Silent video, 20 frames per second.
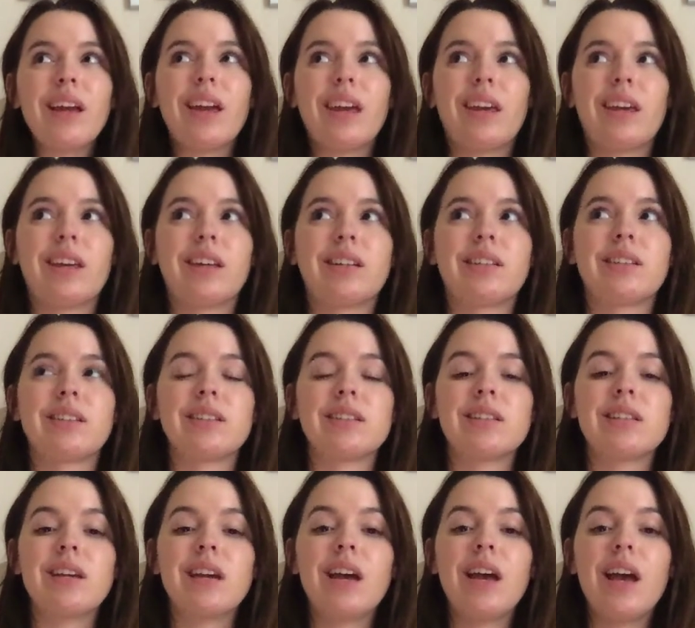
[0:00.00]
And
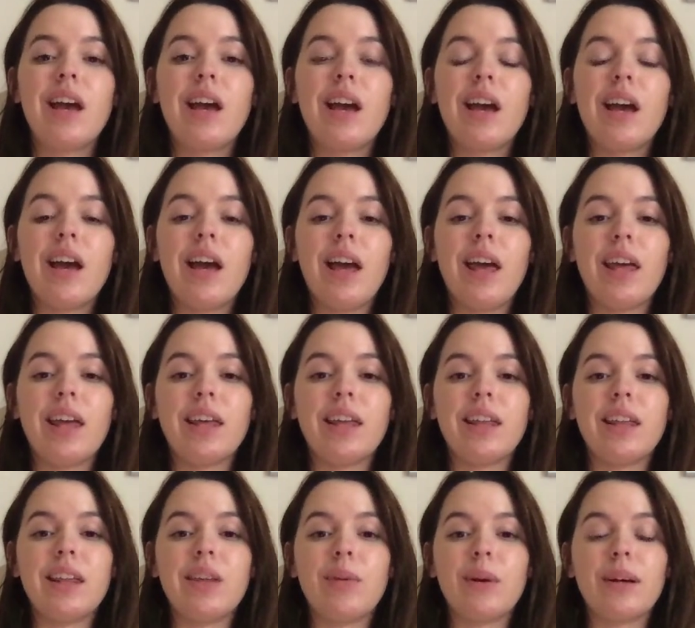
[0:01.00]

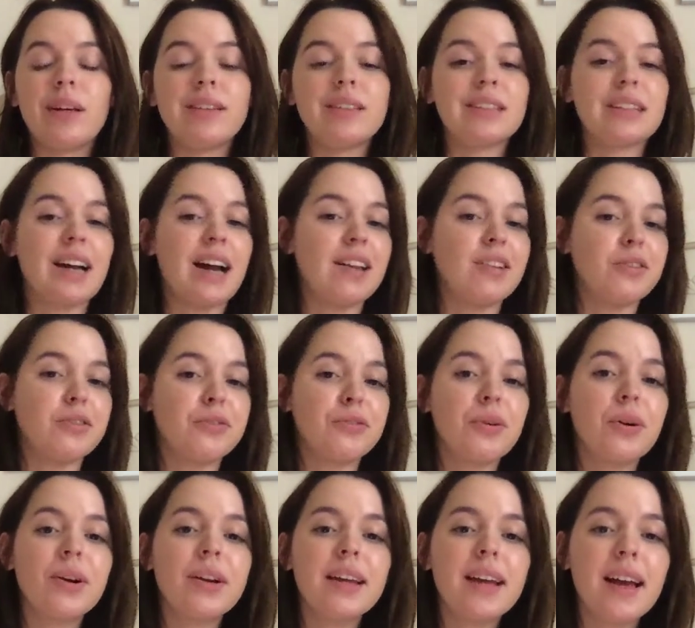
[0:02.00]
while he's in
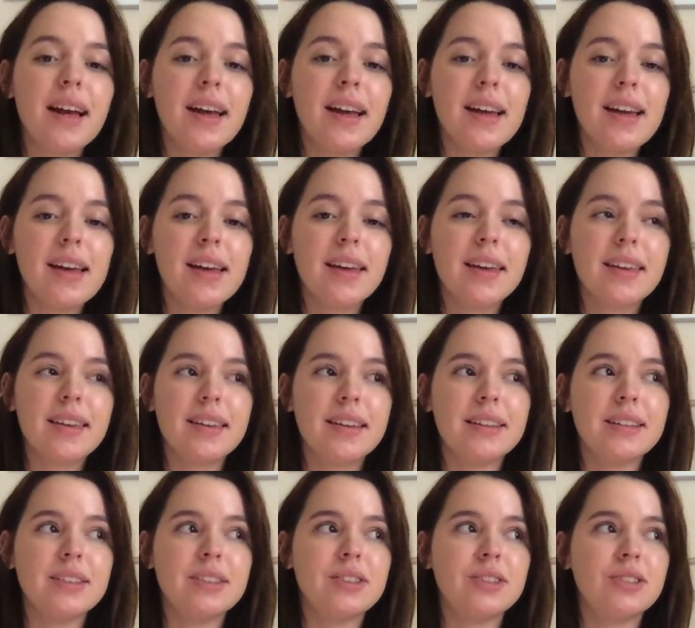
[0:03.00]
California,
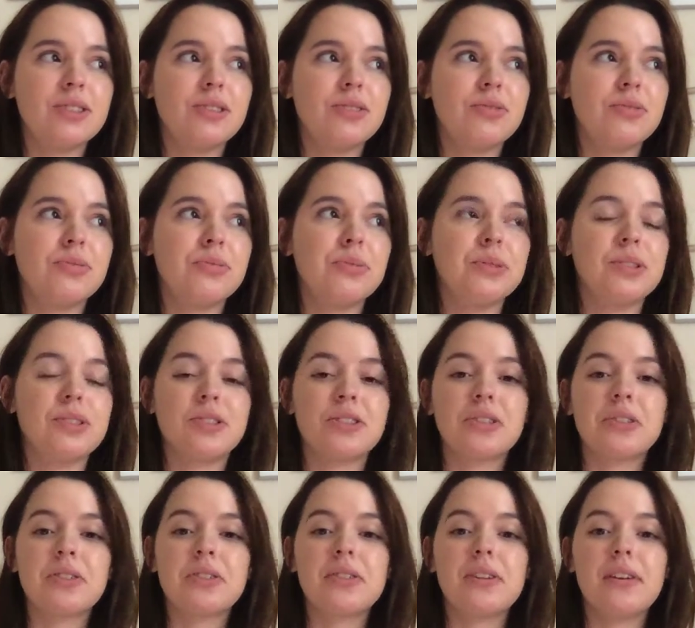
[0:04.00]
he was
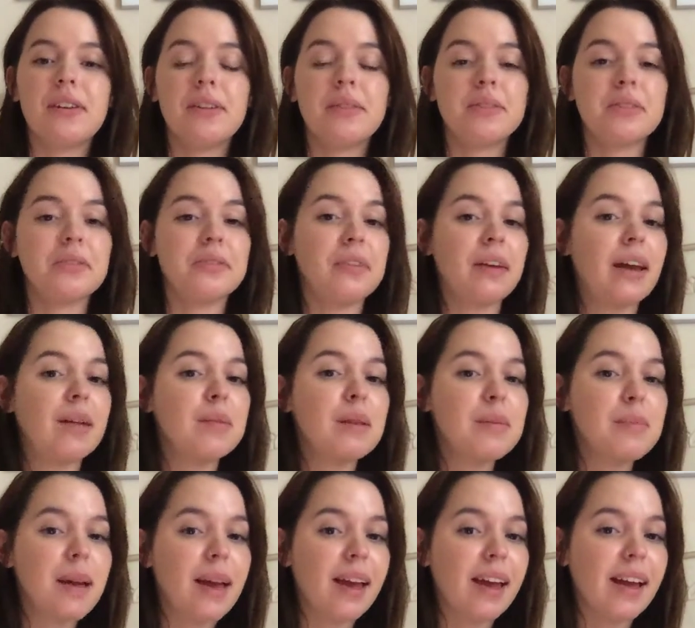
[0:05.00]
a
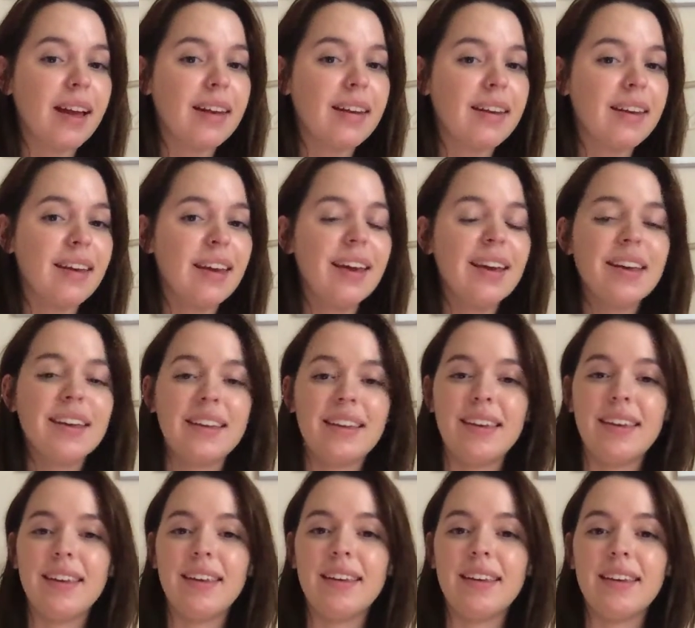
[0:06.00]
family man.
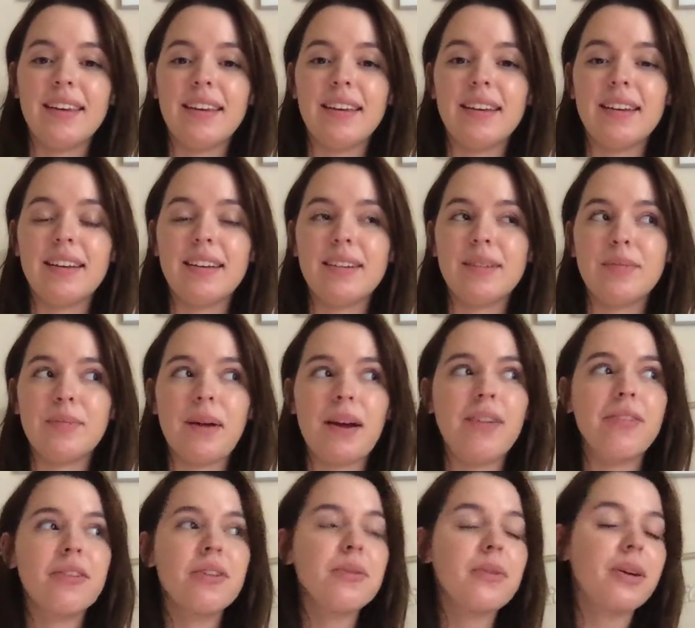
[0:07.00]

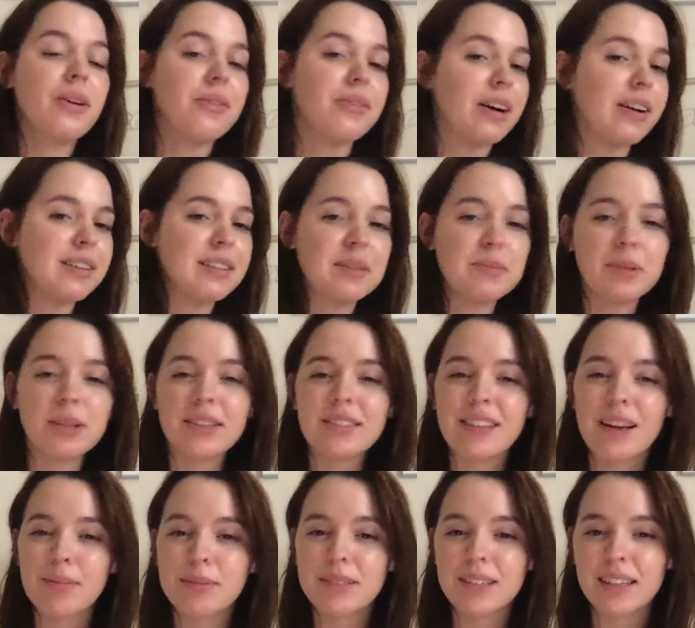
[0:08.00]
Everyone around him
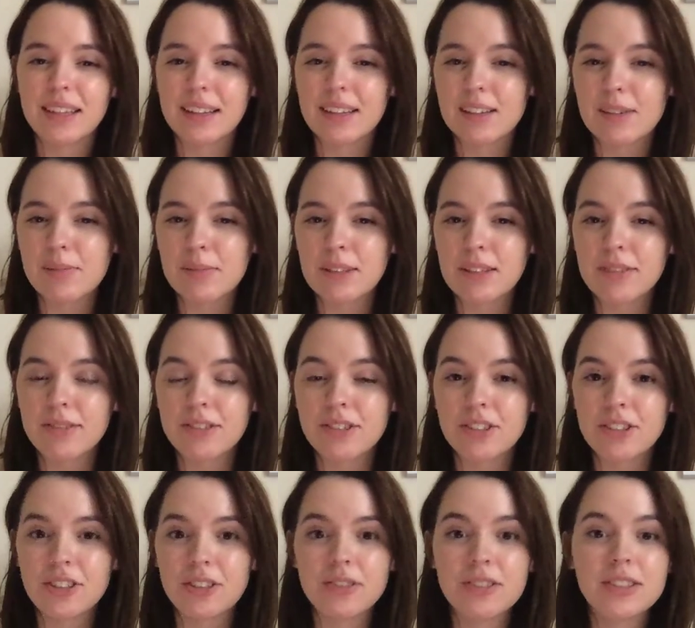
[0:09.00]
looked up to him. He
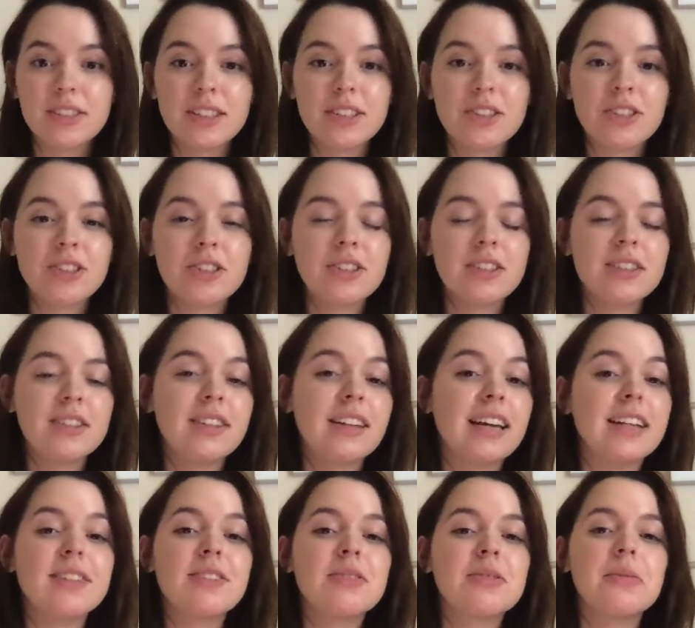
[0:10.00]
was such a
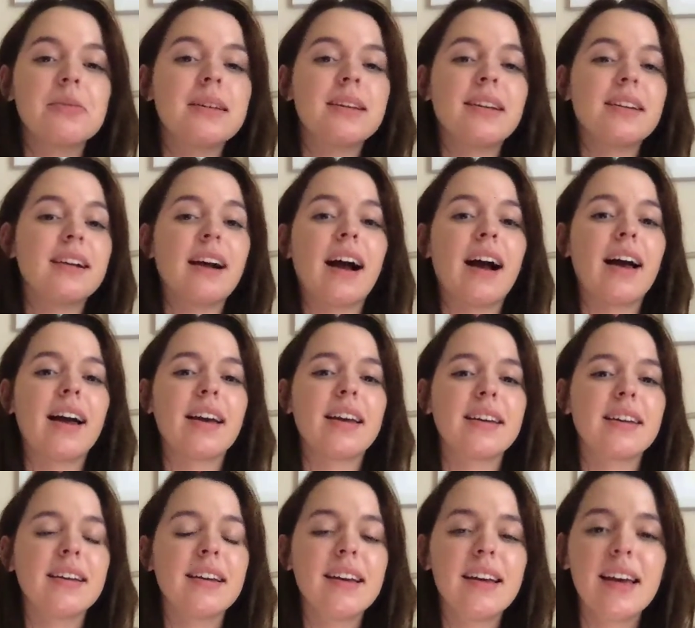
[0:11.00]
nice, sweet guy,
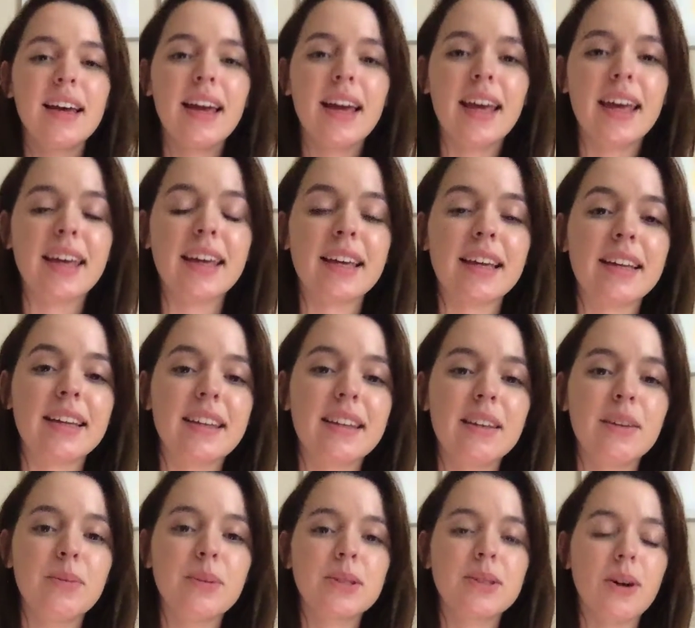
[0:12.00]
and
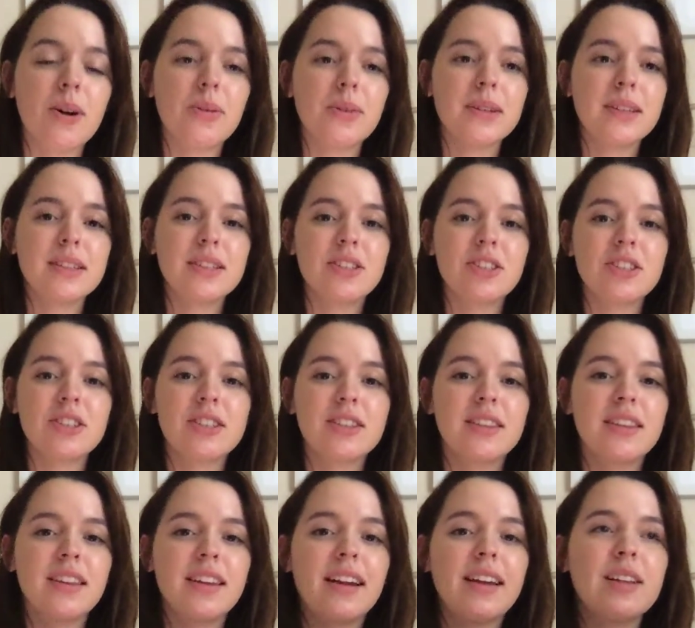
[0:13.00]
he was always just
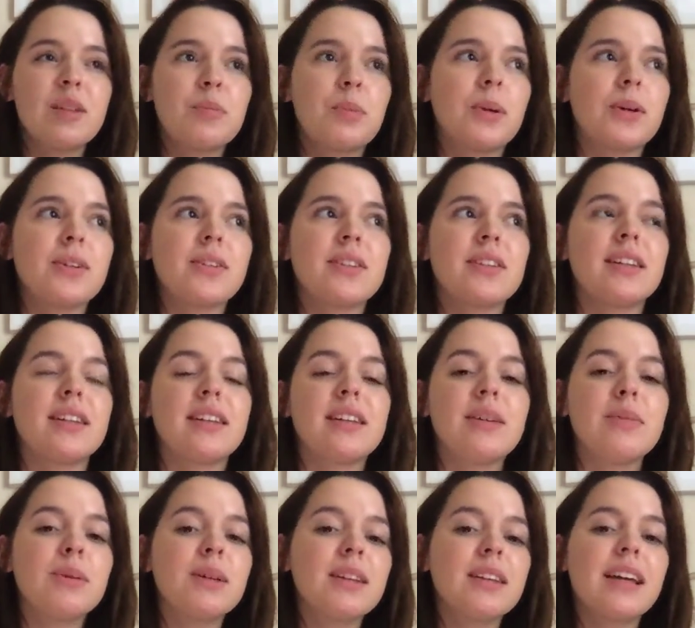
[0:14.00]
the nice person.
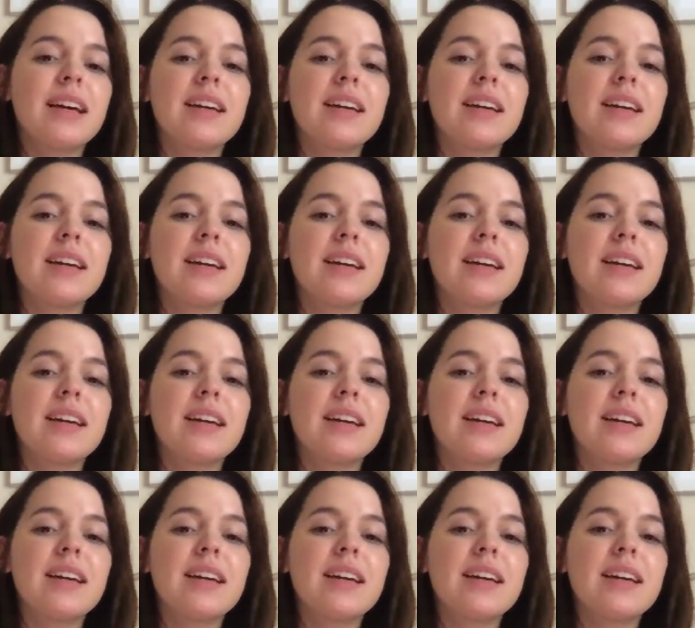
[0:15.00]
He would